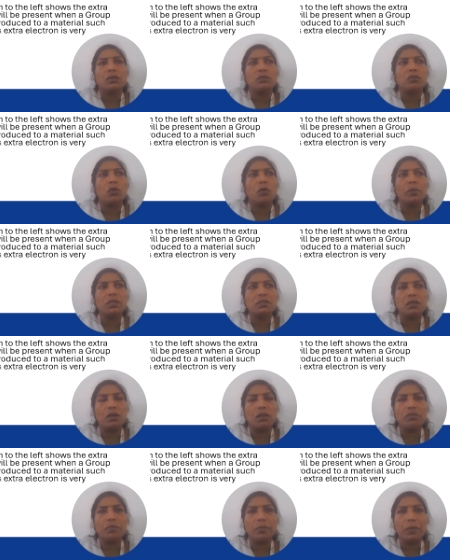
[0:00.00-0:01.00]
Formation
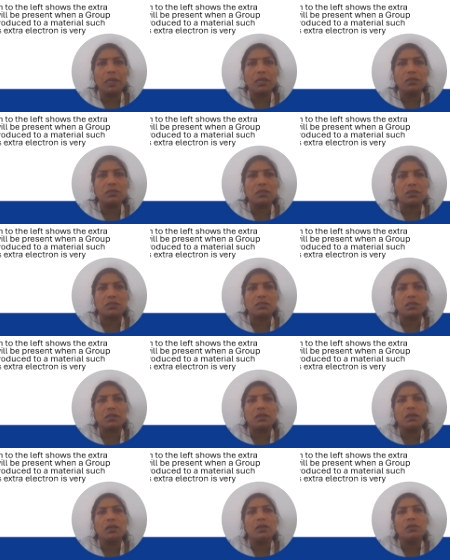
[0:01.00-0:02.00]
of PN junction.
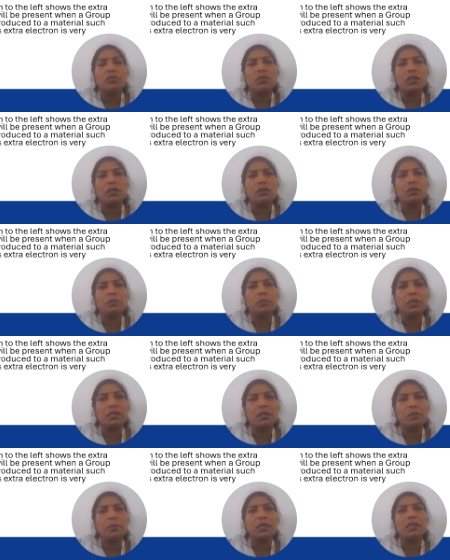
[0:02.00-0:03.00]
When
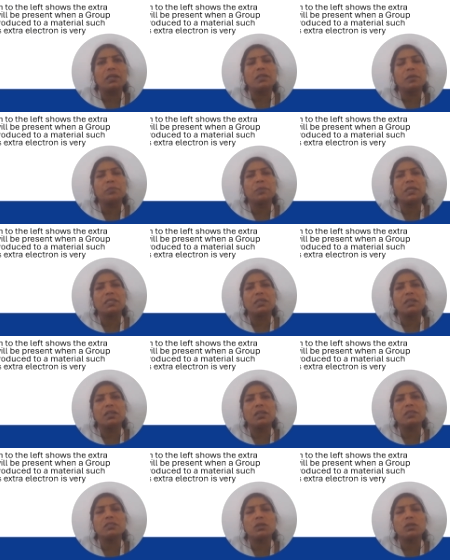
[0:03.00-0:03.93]
P-type and N-type materials